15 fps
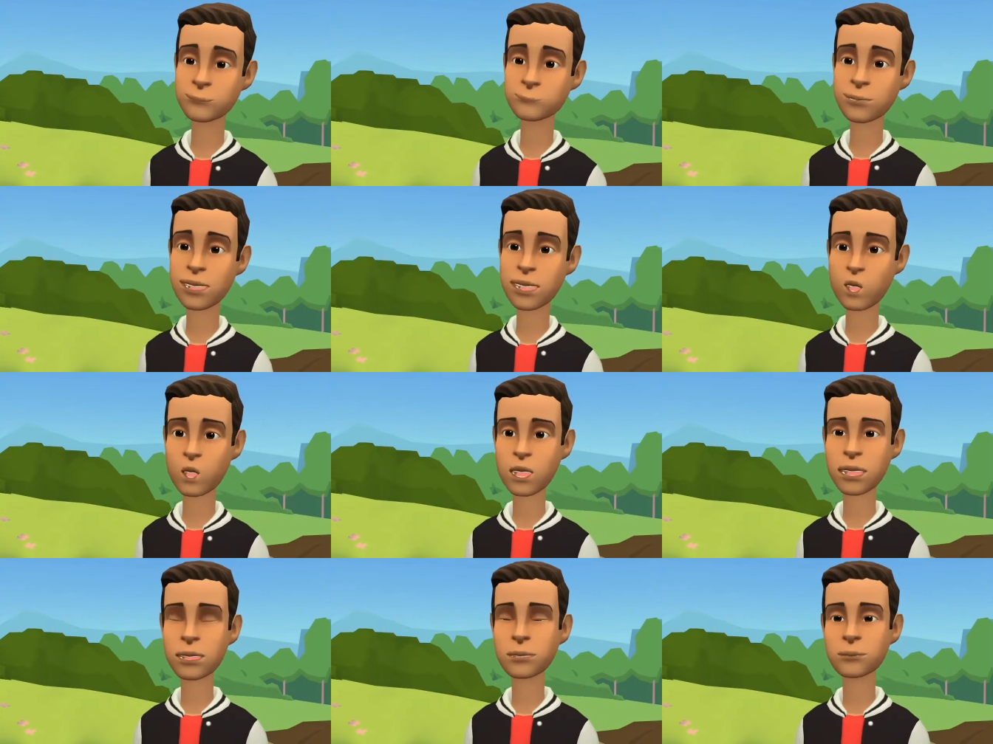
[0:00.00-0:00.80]
By the
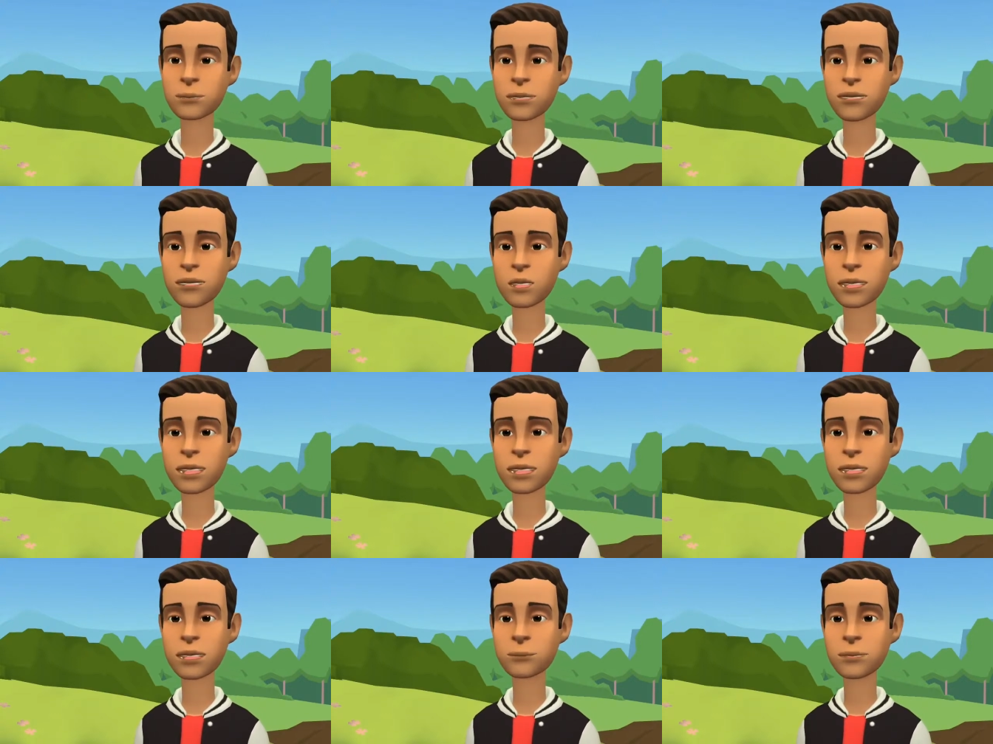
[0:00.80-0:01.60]
way, I
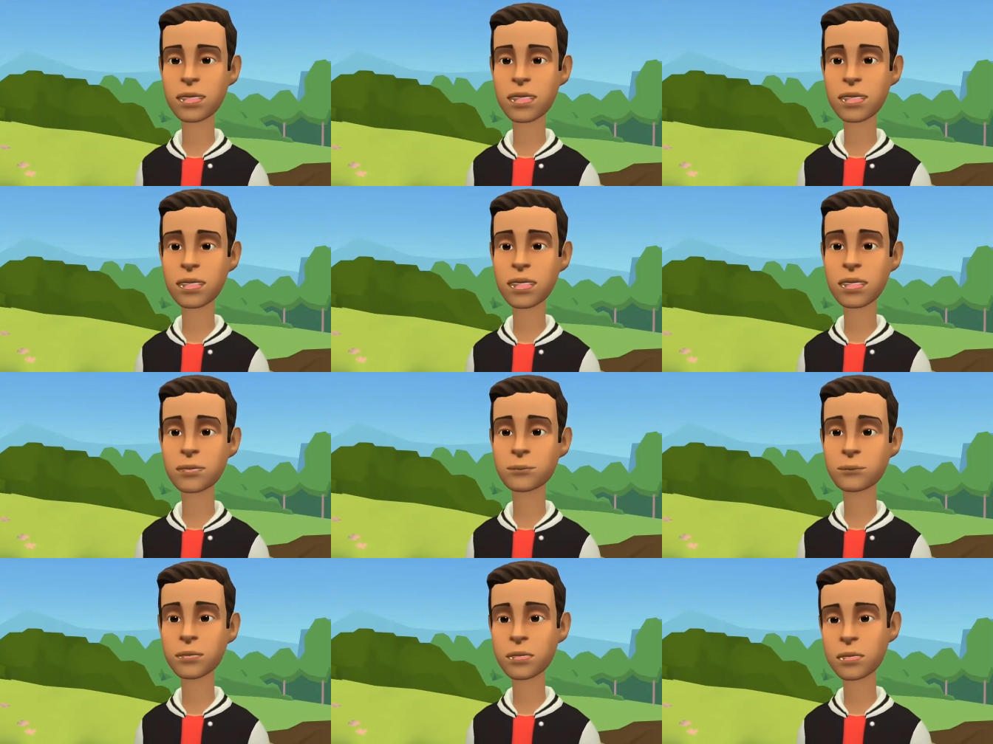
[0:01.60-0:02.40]
forgot to mention,
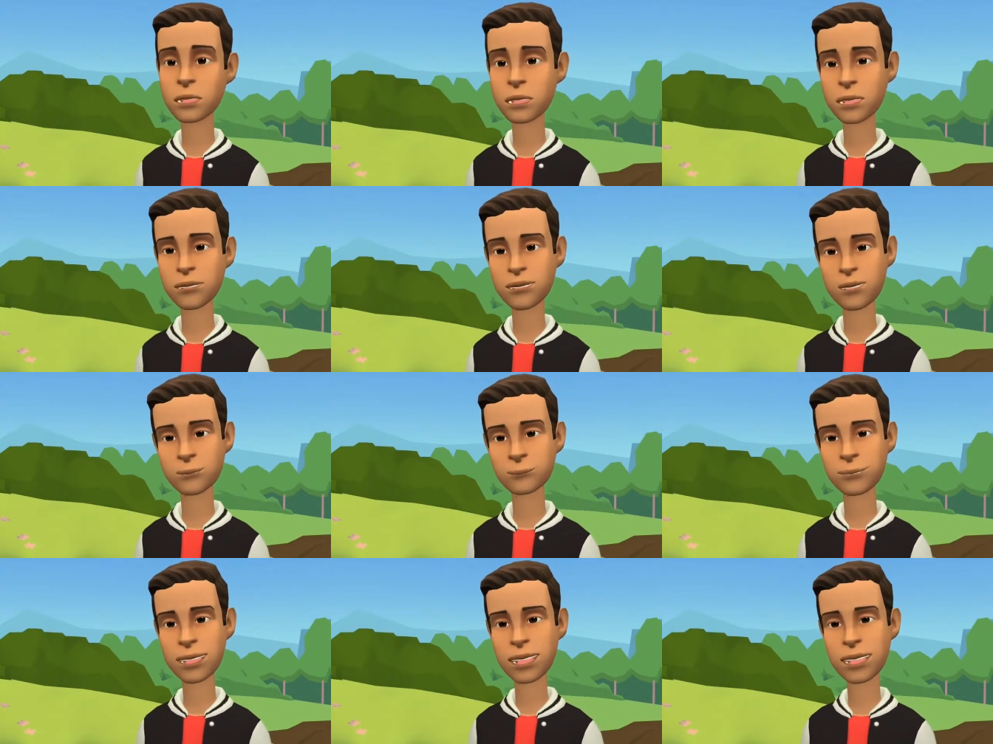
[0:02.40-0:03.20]
this is for
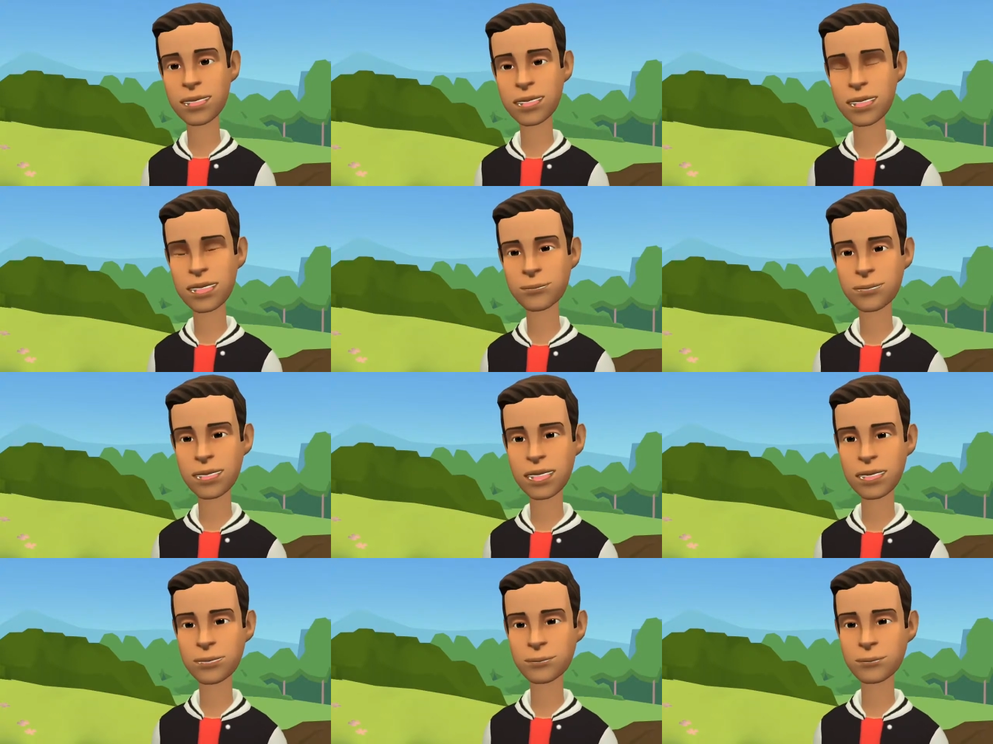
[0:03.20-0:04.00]
PC and
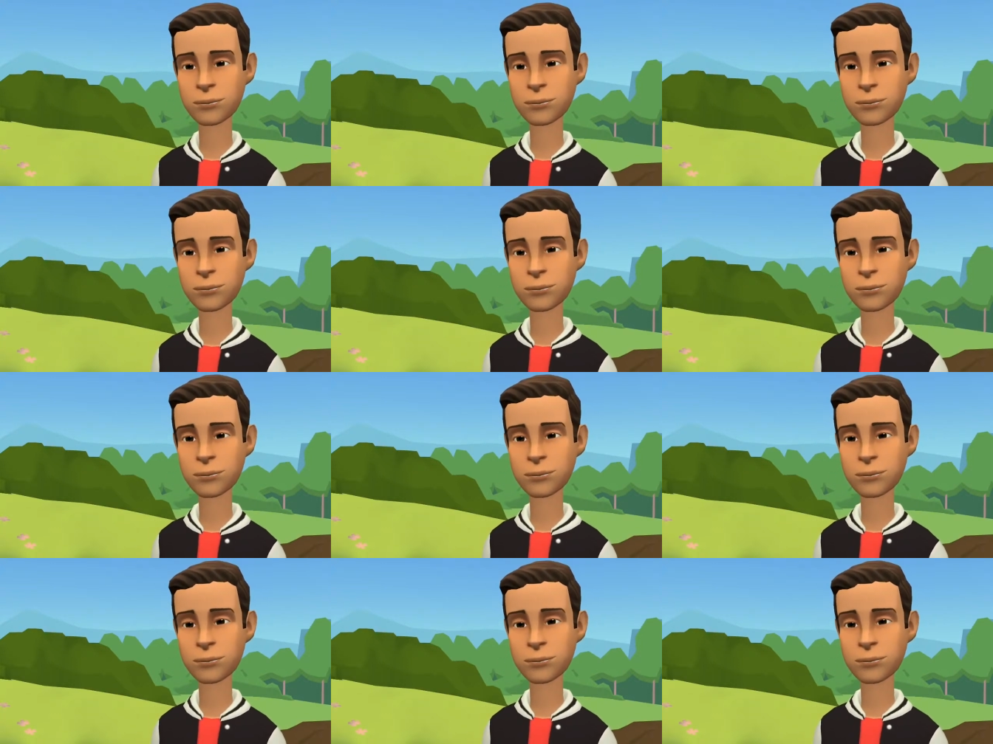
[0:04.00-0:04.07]
Mac.